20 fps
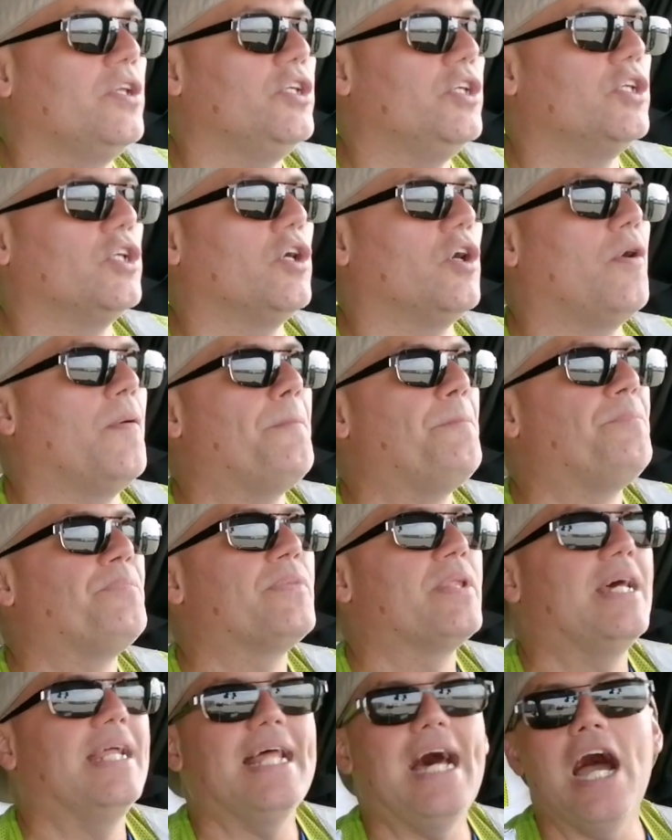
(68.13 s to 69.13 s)
You know,
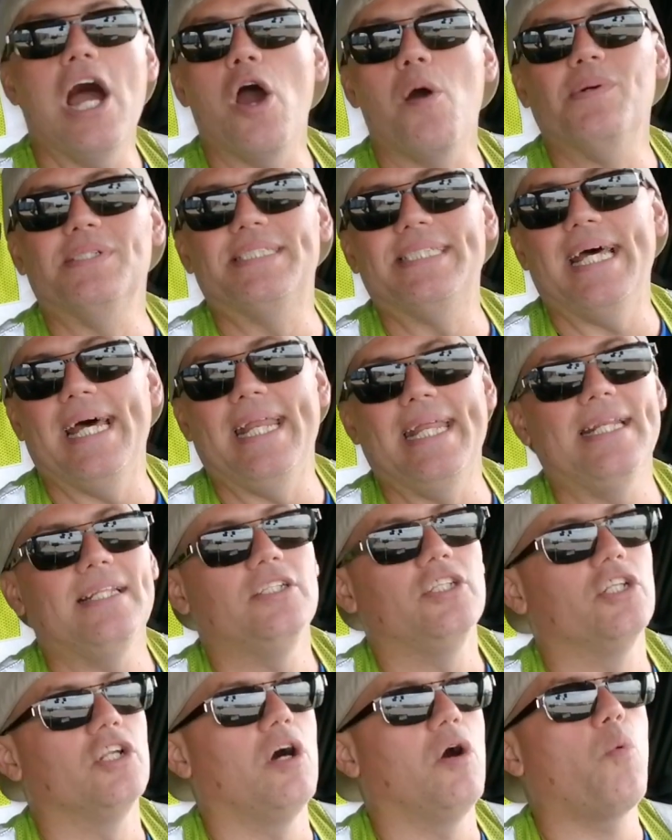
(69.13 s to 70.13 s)
I always said it,
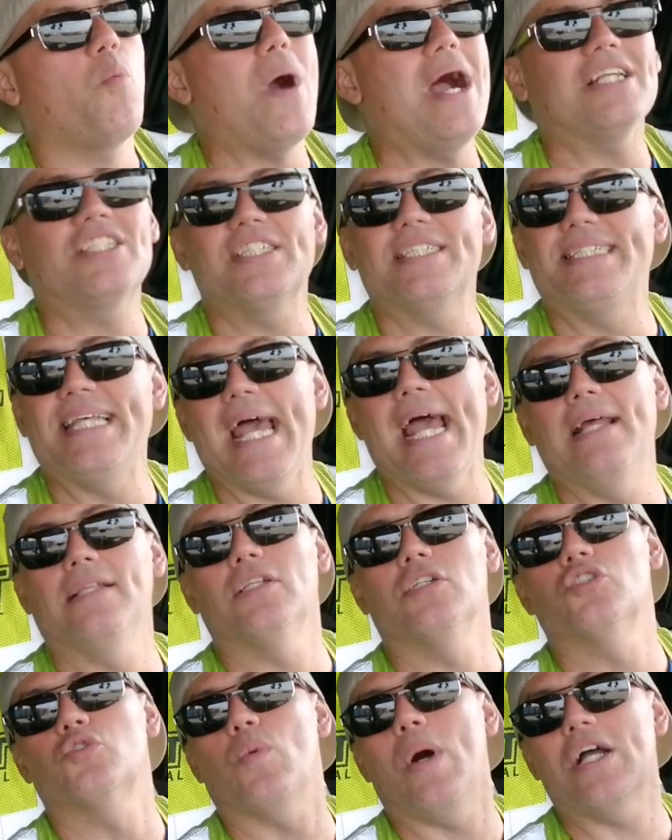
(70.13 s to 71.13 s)
you know, watch your
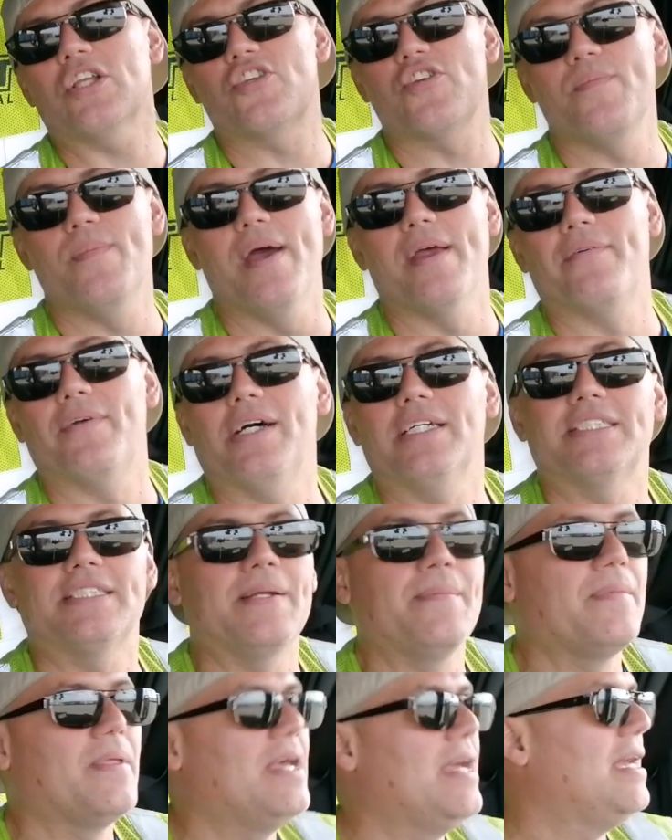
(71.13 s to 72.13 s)
tandems, watch your mirrors.
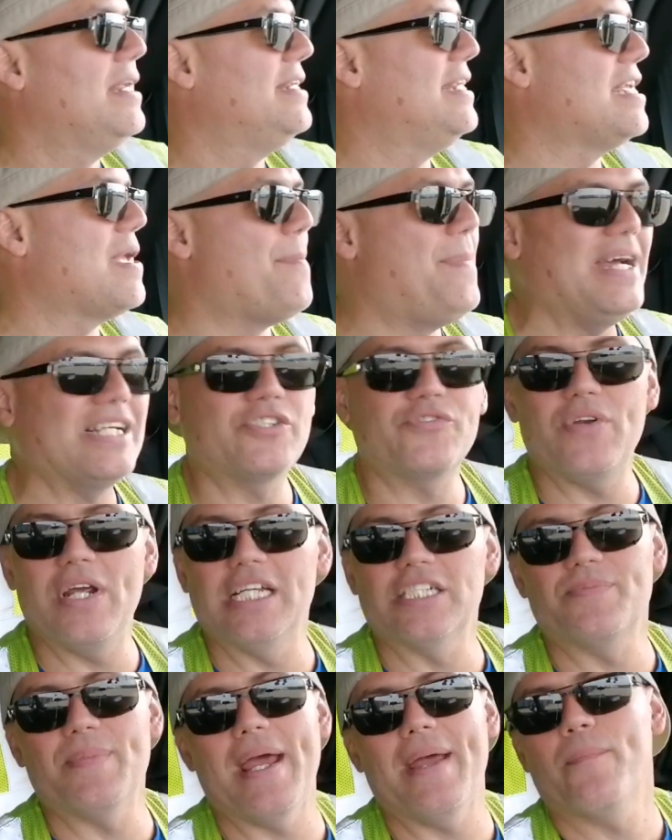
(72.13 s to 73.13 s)
They're your best
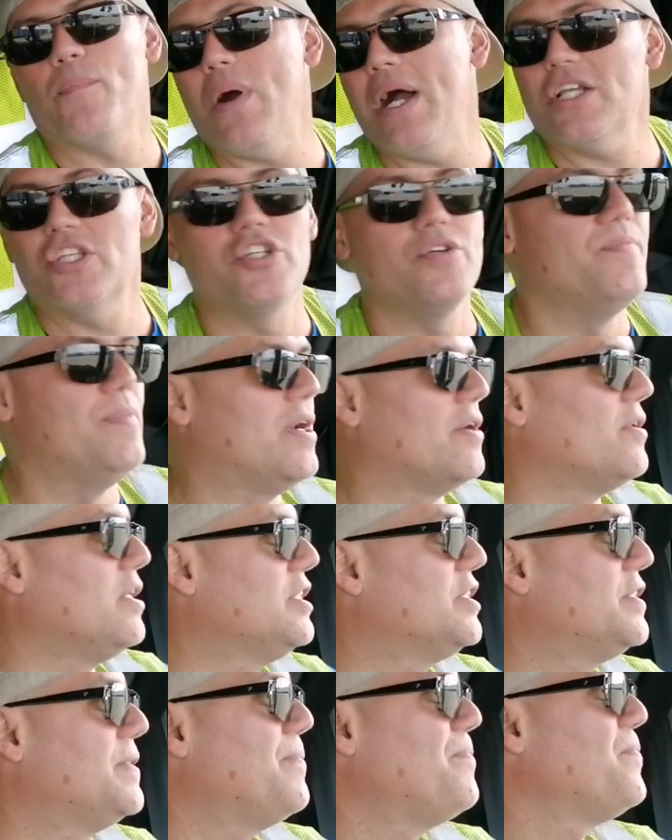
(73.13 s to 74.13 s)
friends, man. Watch your
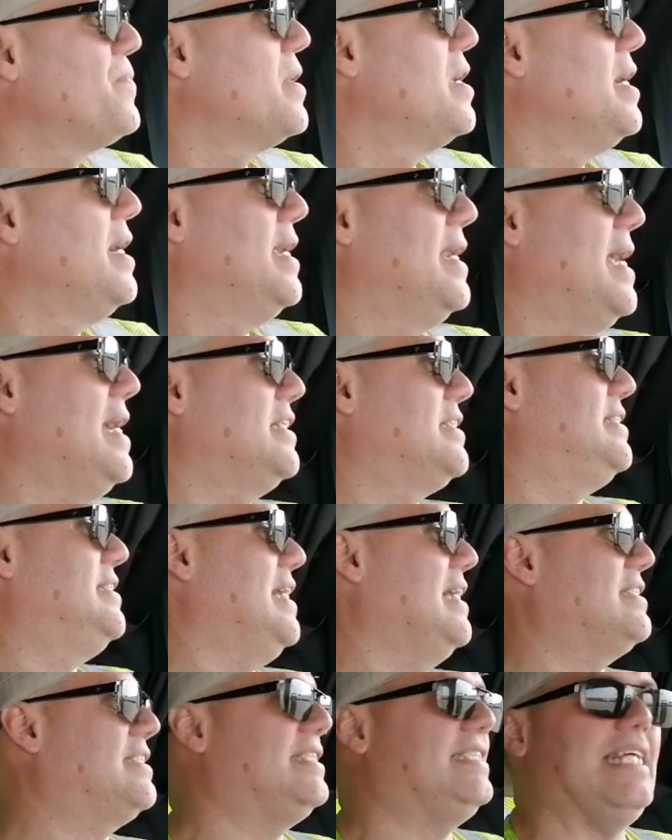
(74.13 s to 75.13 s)
mirrors.
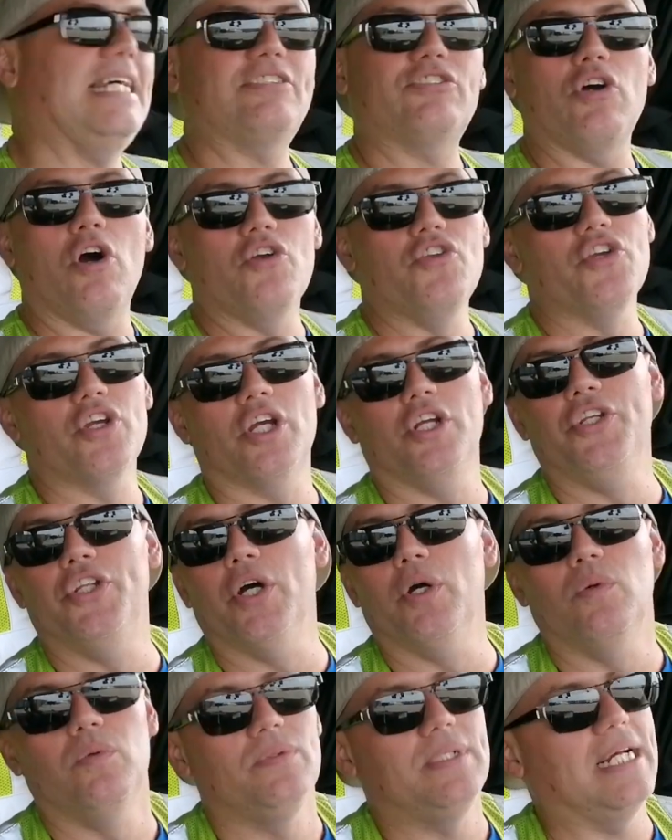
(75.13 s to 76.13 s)
That's all you can do.